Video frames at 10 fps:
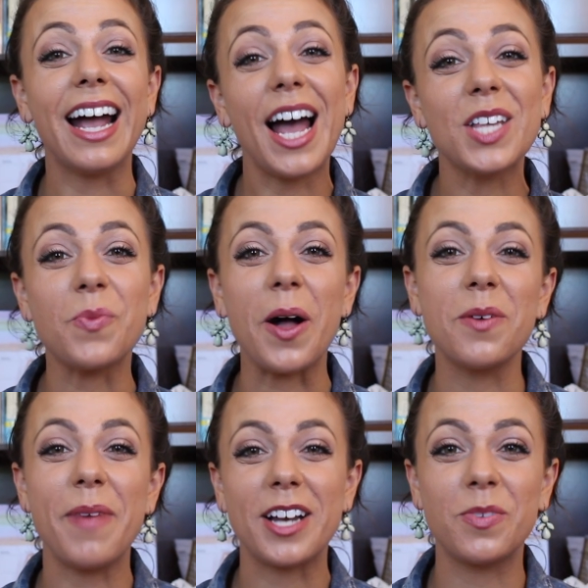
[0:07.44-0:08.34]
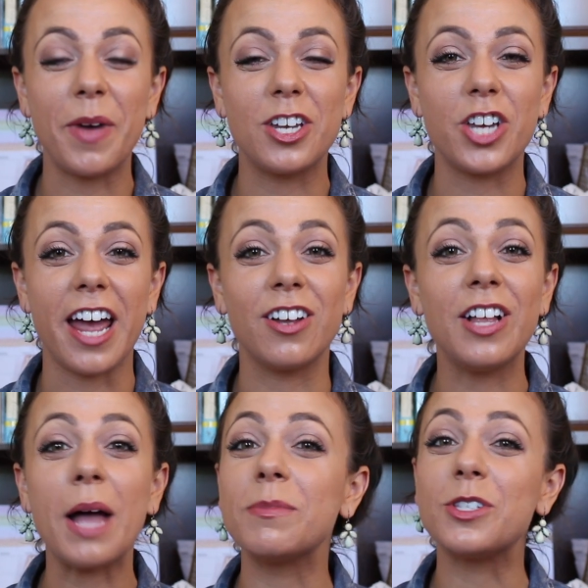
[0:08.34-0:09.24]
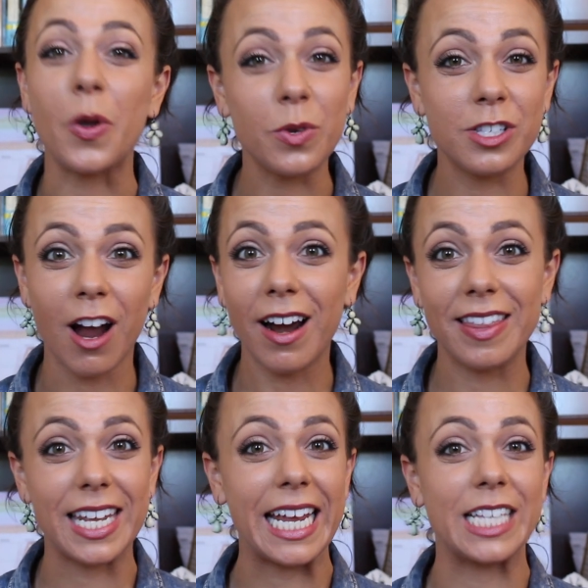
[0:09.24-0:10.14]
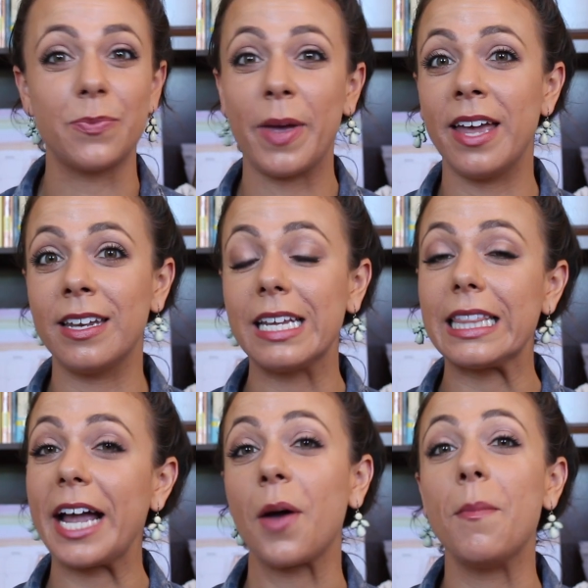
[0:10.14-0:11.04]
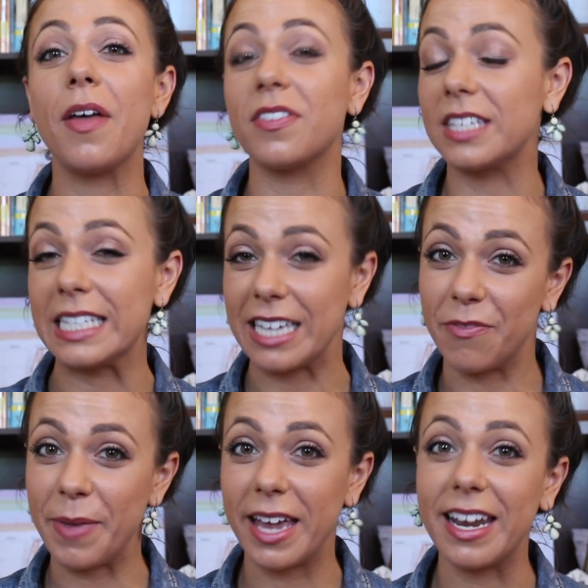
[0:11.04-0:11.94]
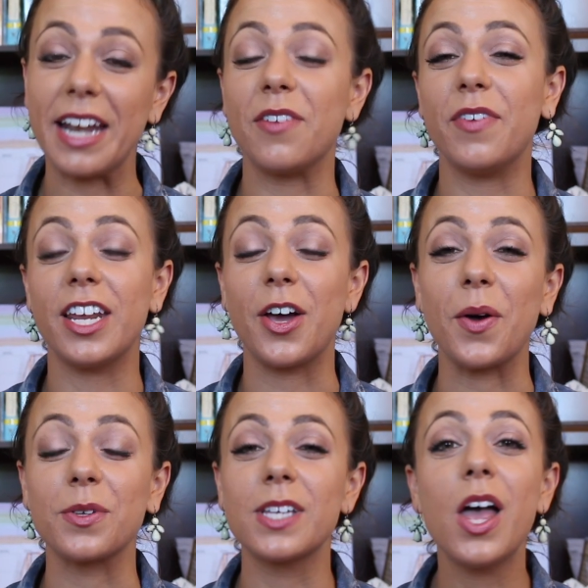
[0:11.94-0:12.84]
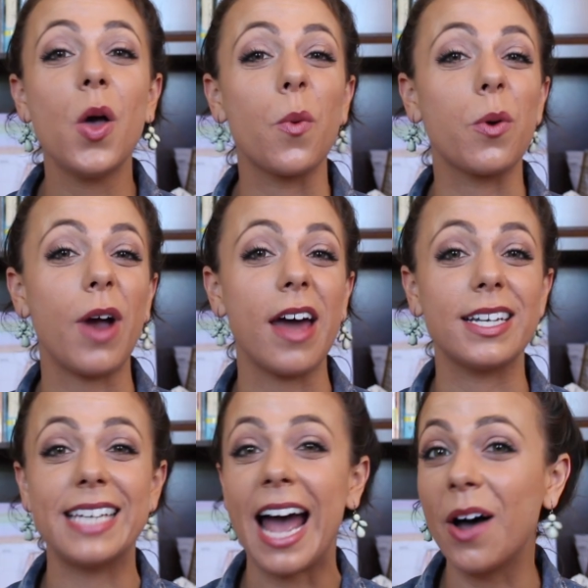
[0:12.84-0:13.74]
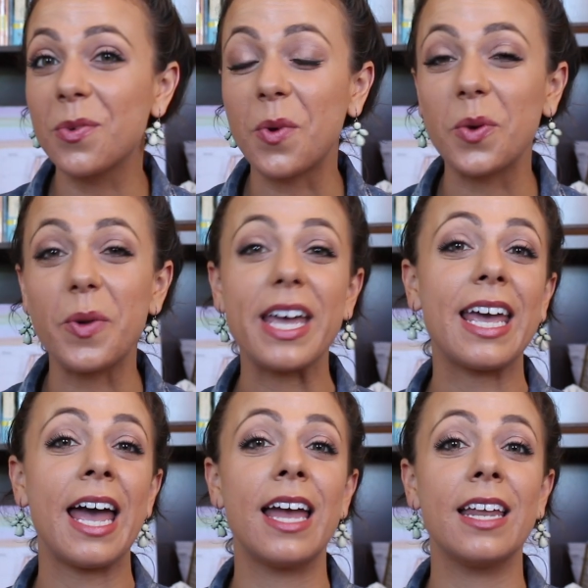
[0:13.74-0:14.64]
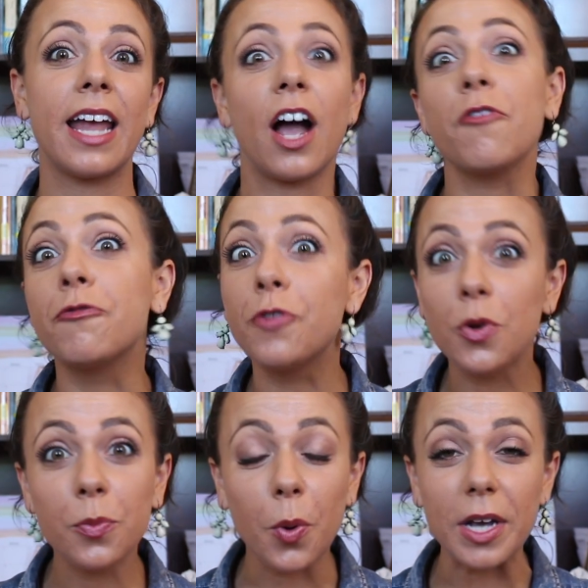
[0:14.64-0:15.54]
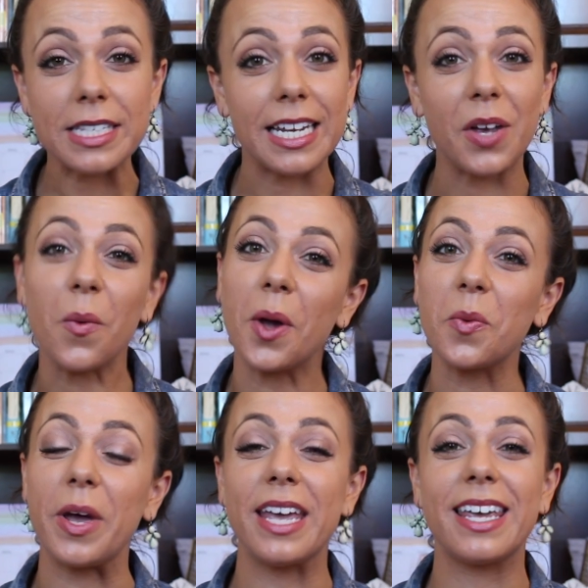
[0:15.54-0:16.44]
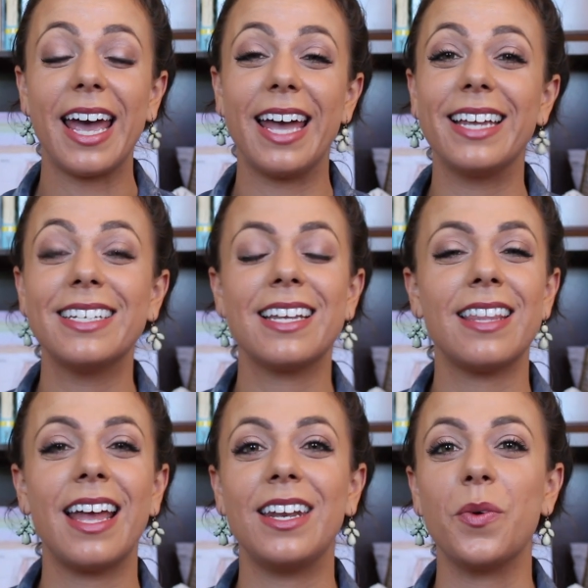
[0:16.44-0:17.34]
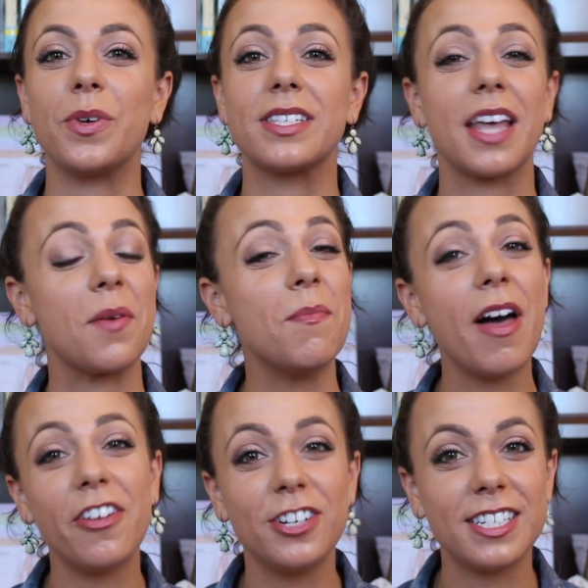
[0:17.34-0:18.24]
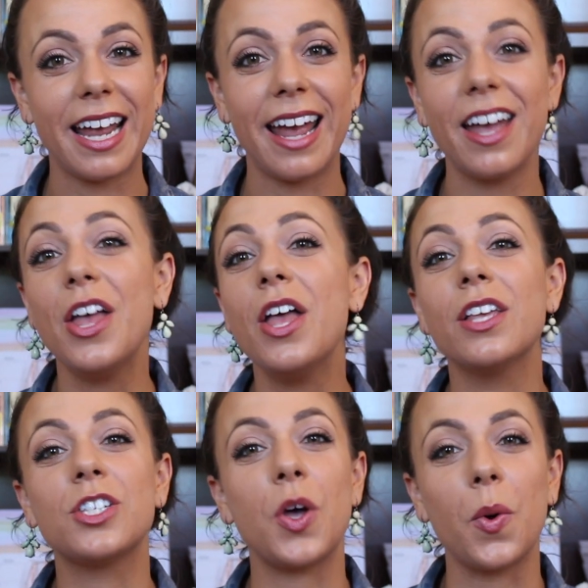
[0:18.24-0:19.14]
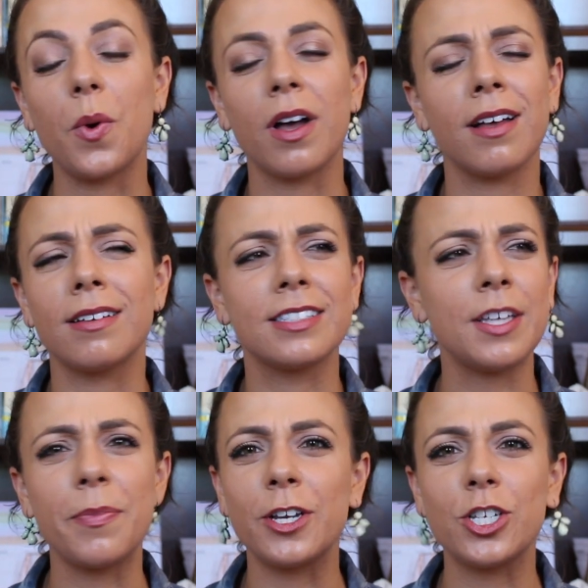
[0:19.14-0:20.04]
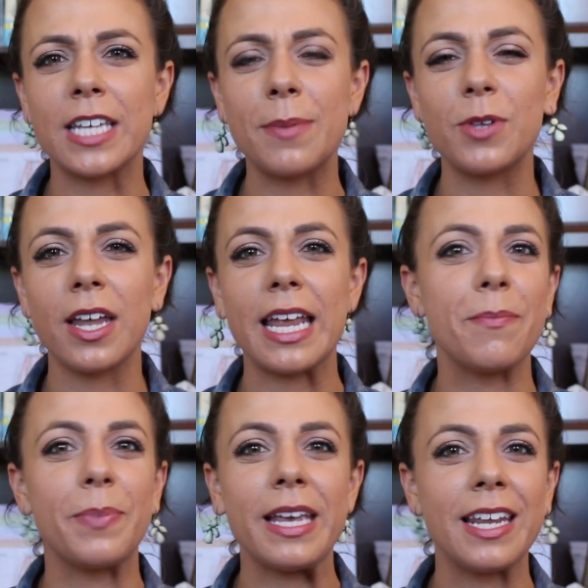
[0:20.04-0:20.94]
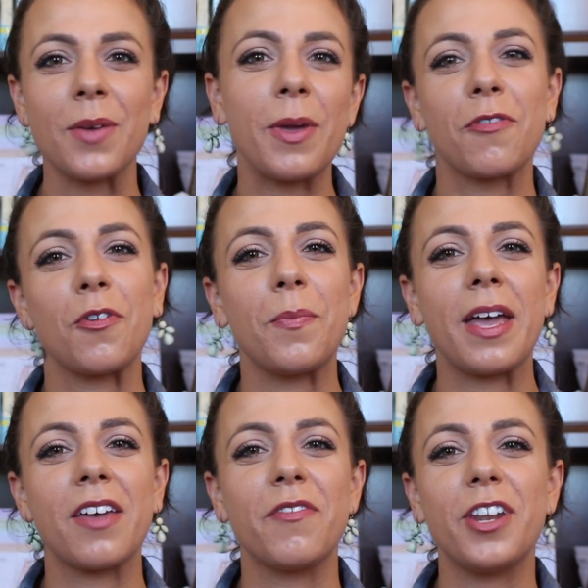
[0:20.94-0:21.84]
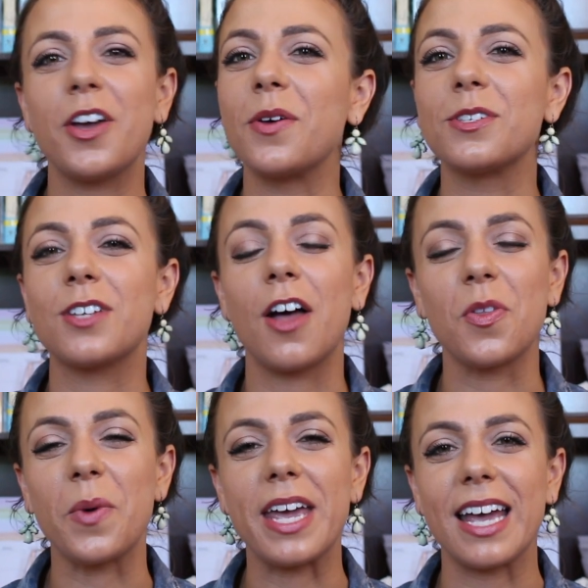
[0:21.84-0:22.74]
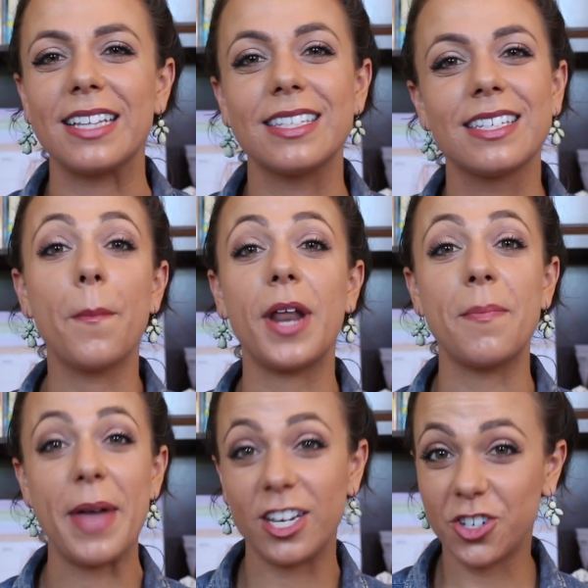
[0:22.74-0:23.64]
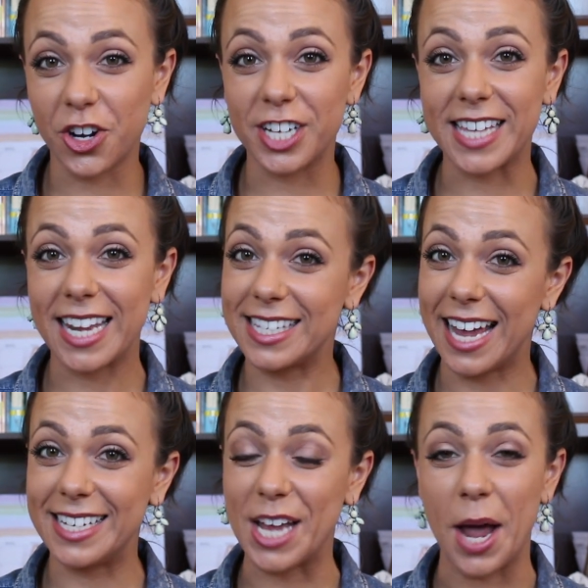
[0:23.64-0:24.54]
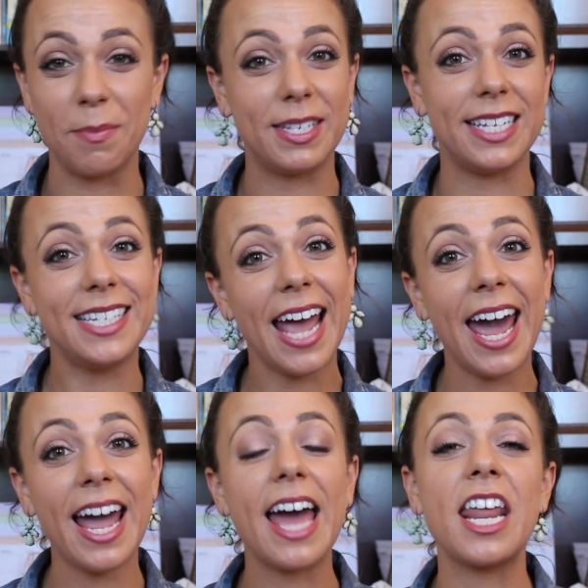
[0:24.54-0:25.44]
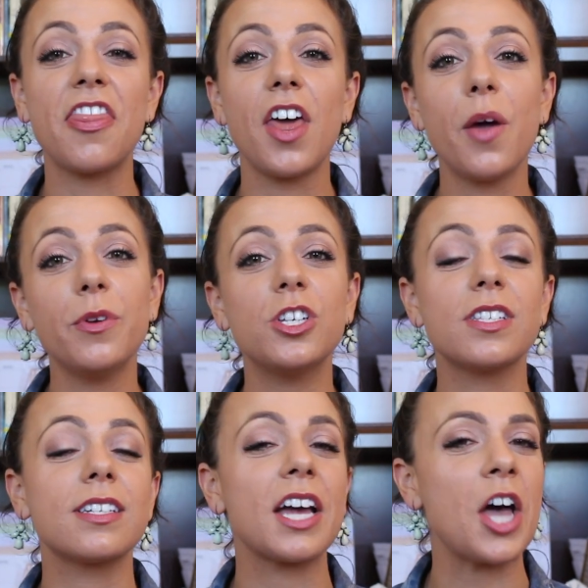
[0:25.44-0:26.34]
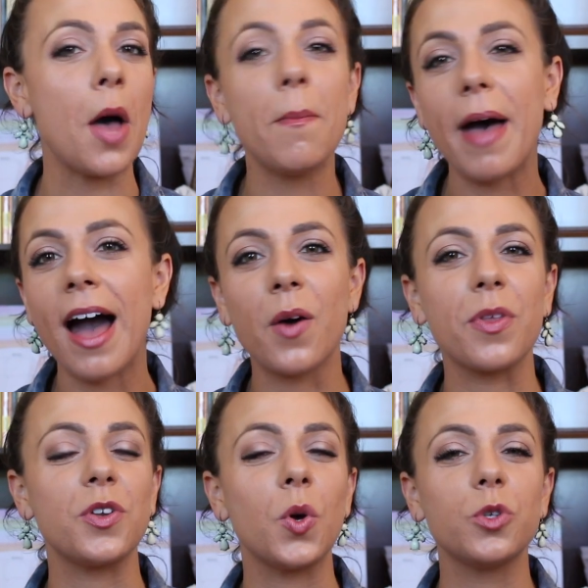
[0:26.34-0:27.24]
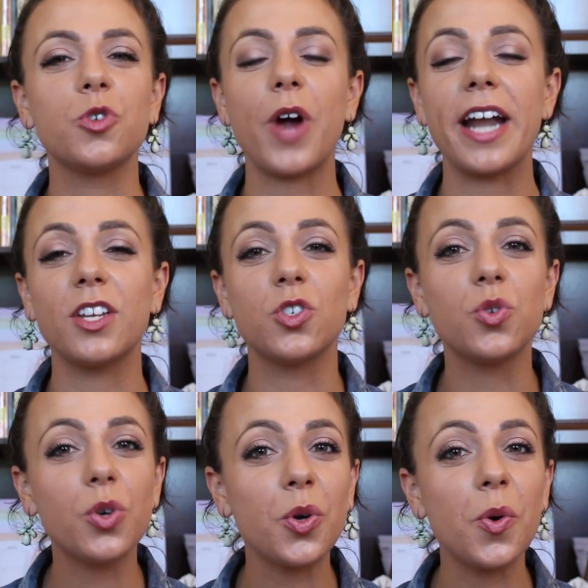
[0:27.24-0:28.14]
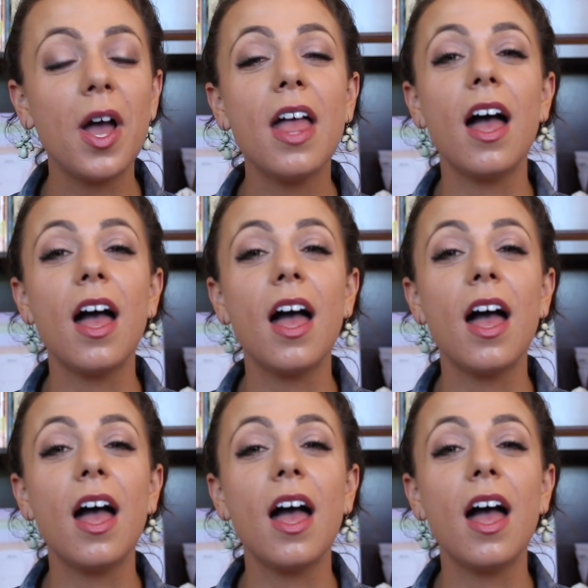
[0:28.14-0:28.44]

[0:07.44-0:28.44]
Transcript: Hi guys, welcome back to my channel. I'm so sorry that it has been like a month since I've made any videos. We were out of town one weekend, I got food poisoning one weekend, and then it was like Mother's Day, so something just keeps on impeding me from making videos on the weekends. But I made sure to set aside time today, and I thought I would just come back with an old tried and true,